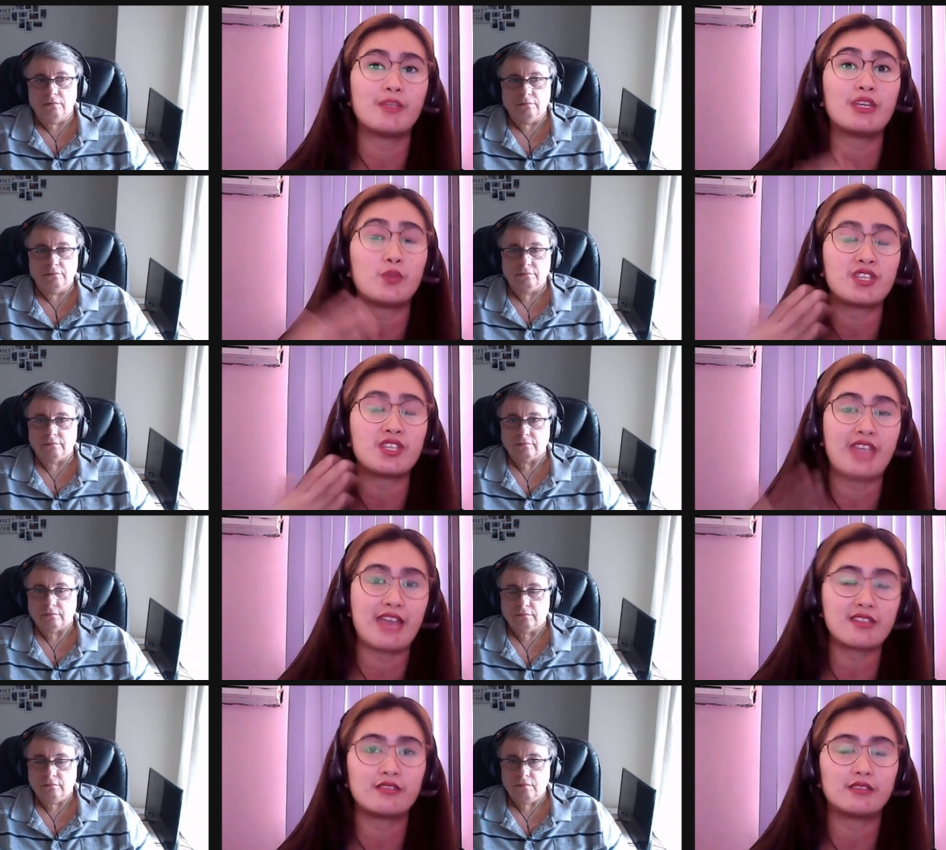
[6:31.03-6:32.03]
Speaker 1: but it was
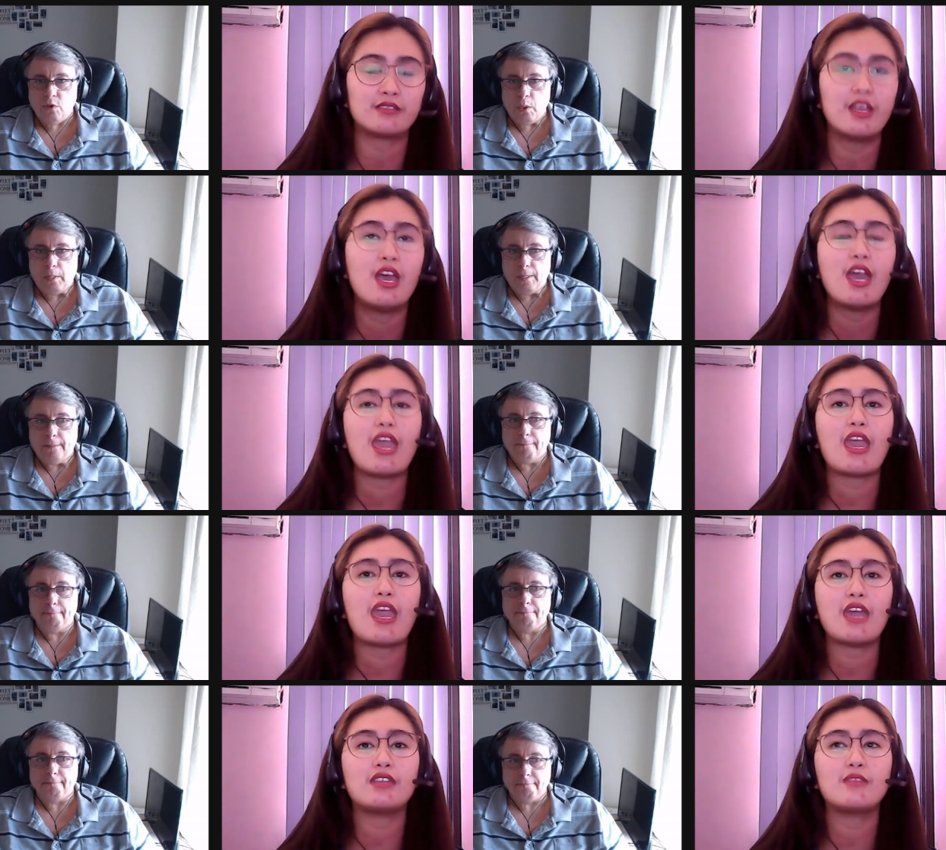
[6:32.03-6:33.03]
canceled
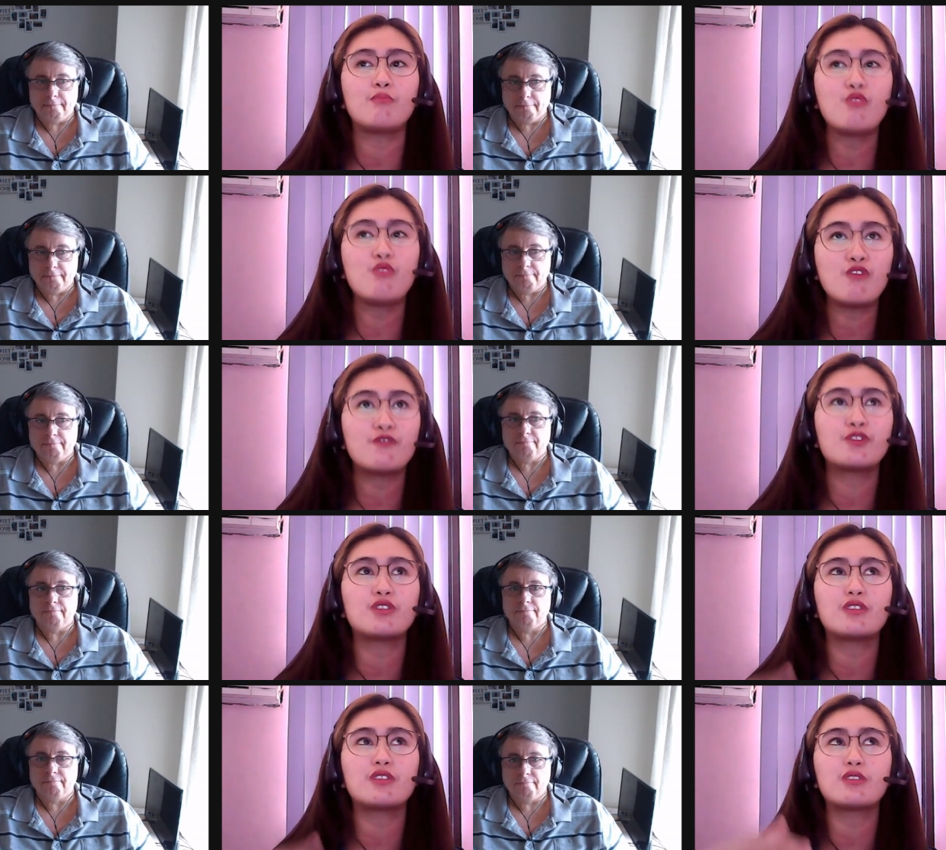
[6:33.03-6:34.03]
and moved
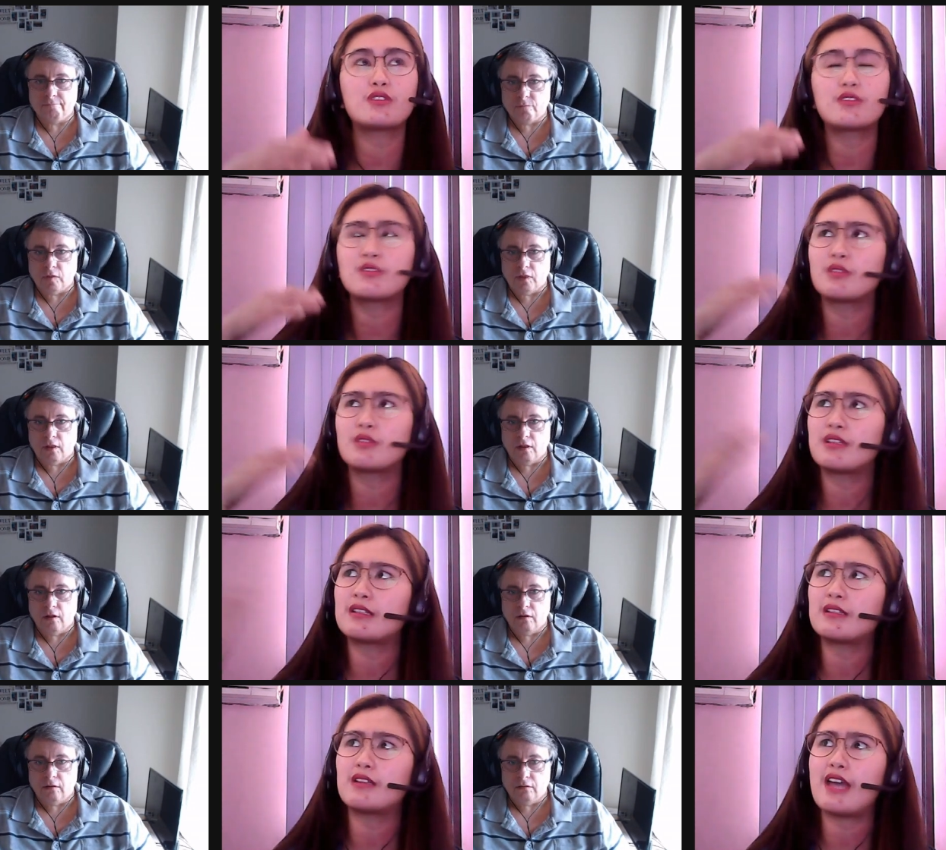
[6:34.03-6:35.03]

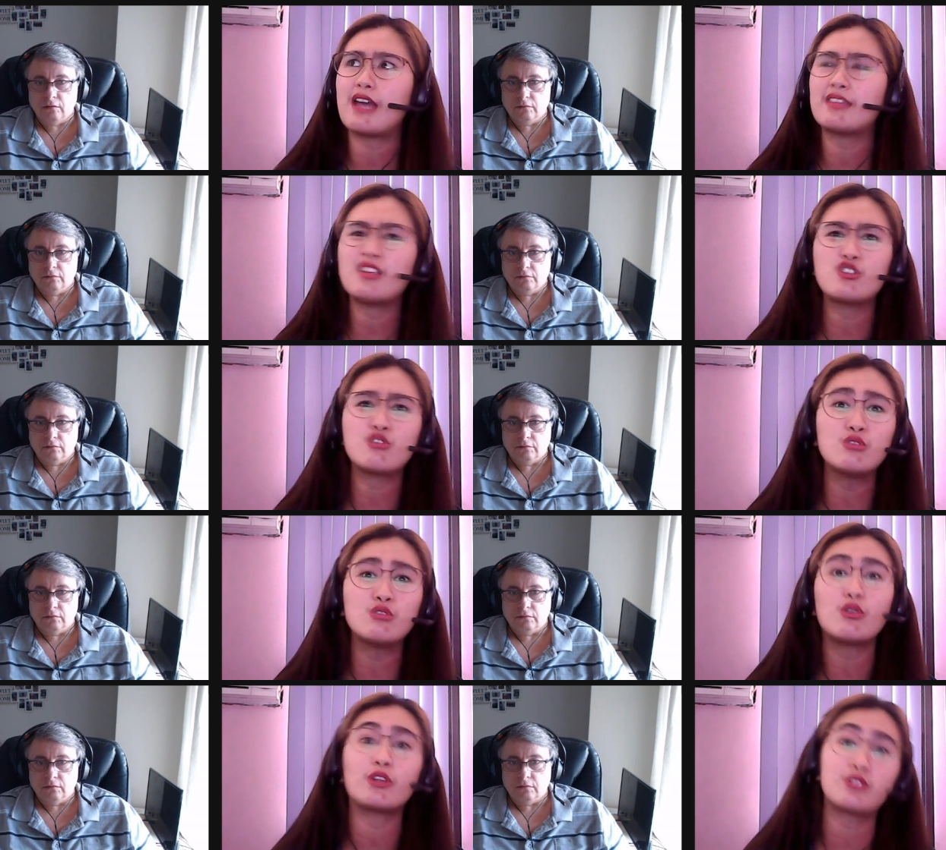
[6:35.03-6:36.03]
till I think
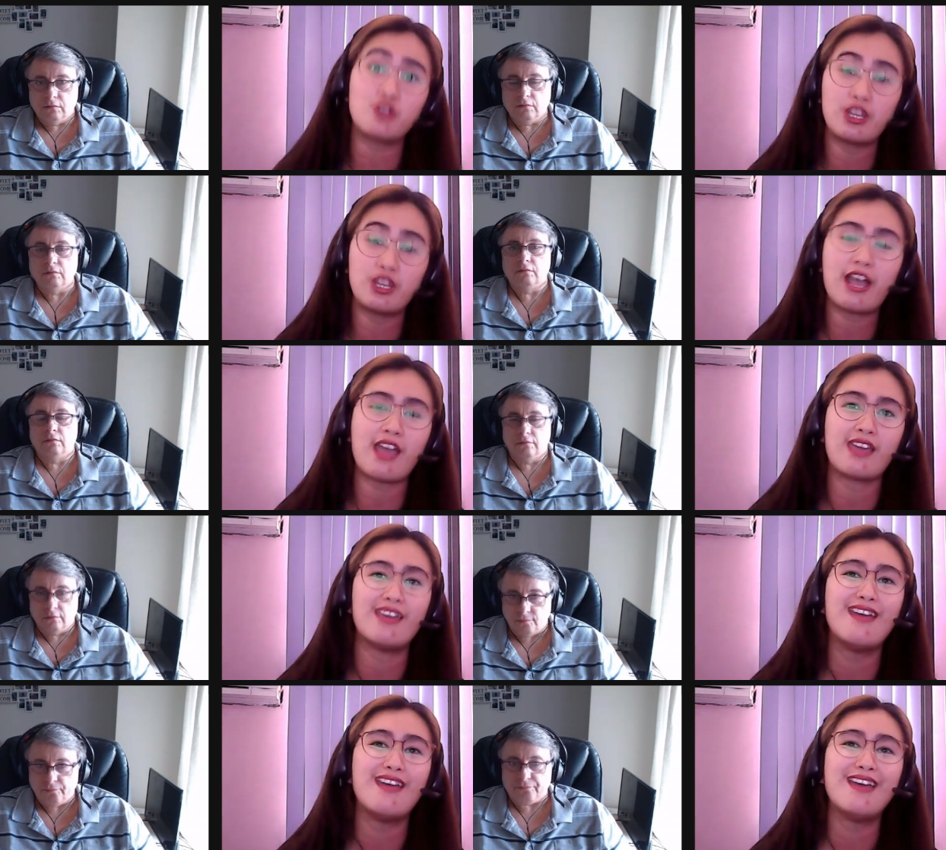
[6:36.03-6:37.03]
June or
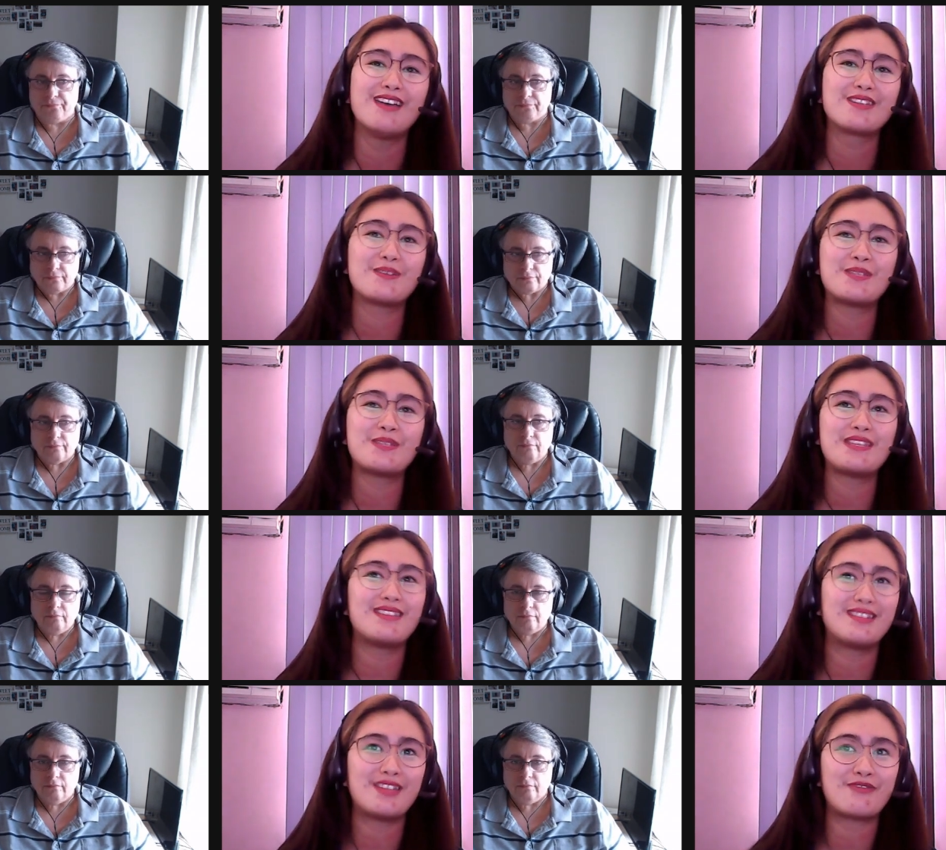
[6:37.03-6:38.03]
July. So you
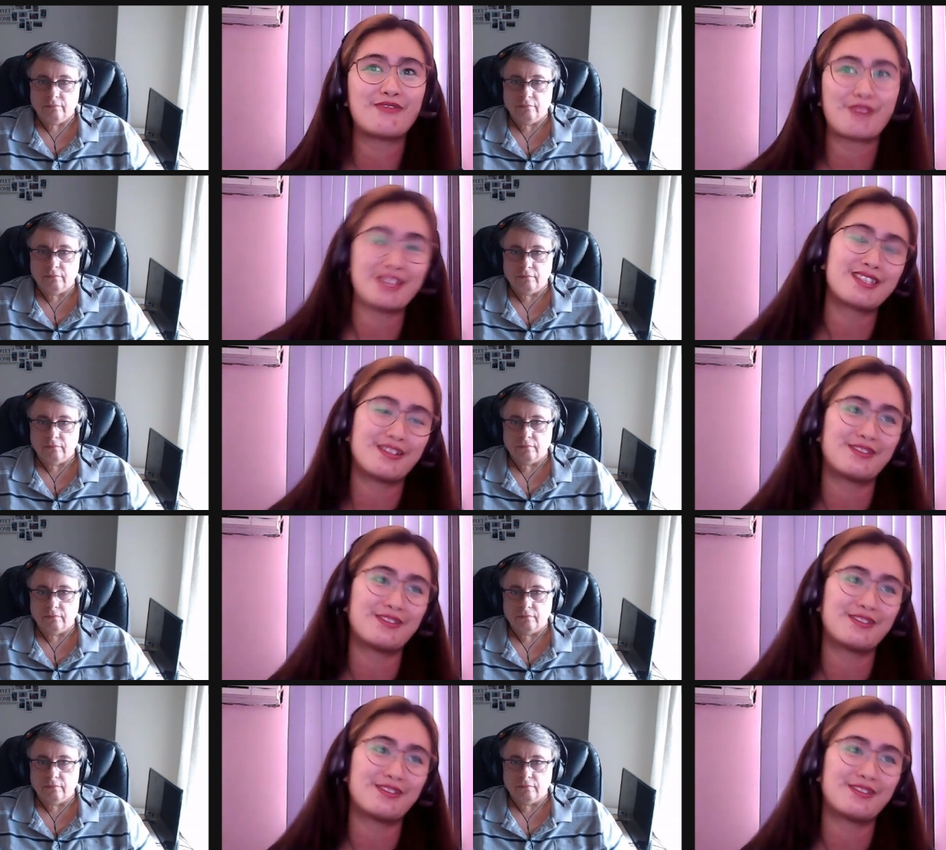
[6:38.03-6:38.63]
see the difference